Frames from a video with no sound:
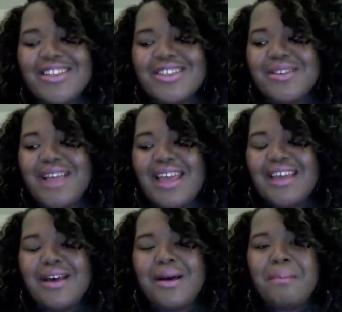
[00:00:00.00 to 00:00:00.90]
I
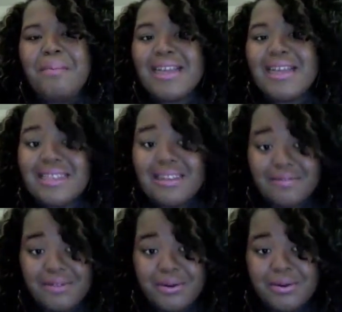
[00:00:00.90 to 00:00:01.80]
also like
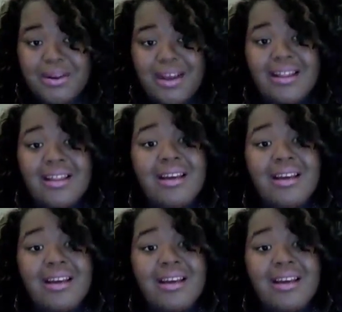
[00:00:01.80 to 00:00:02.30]
Mexican food.